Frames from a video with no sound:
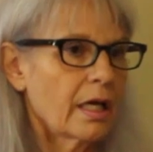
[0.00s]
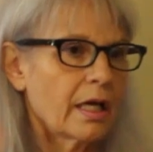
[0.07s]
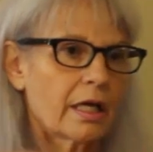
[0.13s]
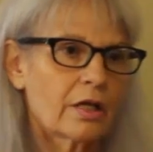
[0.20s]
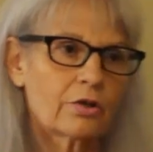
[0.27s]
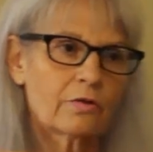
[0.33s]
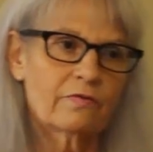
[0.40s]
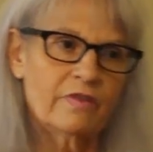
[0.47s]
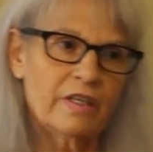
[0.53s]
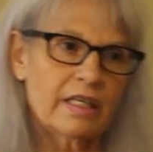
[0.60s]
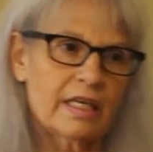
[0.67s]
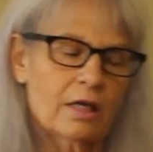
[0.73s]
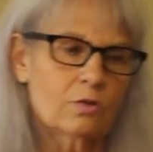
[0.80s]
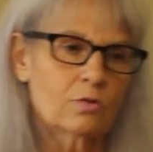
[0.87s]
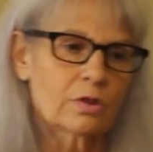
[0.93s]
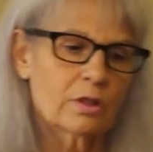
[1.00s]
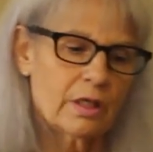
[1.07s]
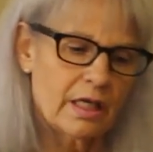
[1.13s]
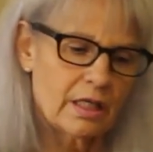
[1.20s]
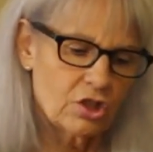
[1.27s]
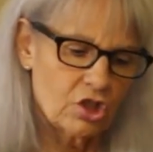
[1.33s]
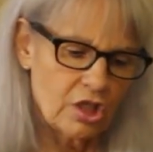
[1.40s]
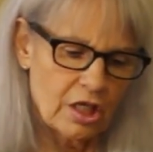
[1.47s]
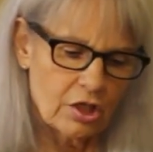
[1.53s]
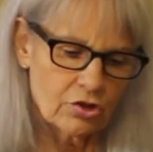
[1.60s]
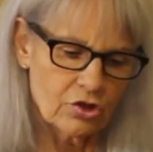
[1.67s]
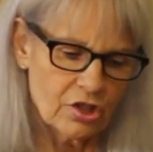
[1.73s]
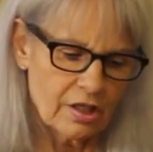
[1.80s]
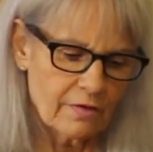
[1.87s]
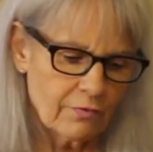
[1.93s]
and her feet out, and she had her
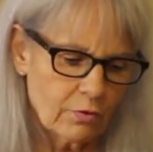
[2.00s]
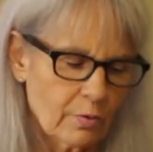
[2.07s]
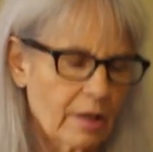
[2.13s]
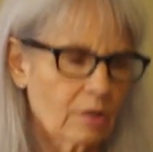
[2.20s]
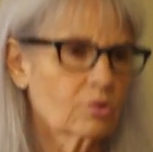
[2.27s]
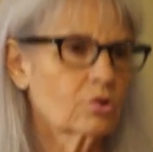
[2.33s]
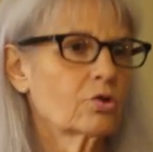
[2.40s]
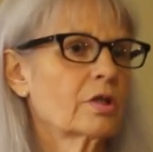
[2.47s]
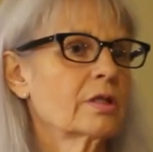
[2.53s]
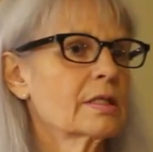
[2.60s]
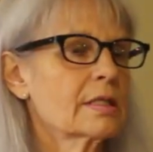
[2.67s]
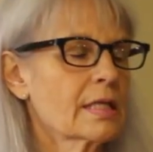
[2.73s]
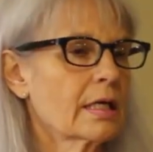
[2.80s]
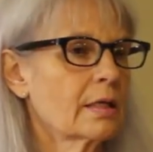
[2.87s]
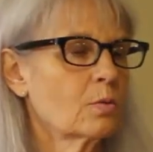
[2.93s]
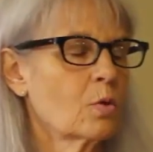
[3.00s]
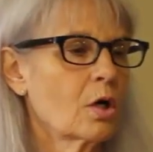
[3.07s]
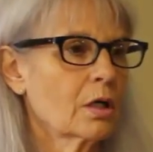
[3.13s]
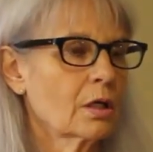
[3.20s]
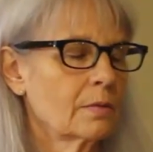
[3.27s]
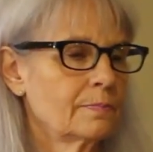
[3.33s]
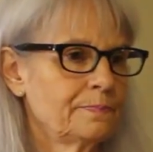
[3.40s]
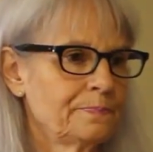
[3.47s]
stuff around her on the sidewalk.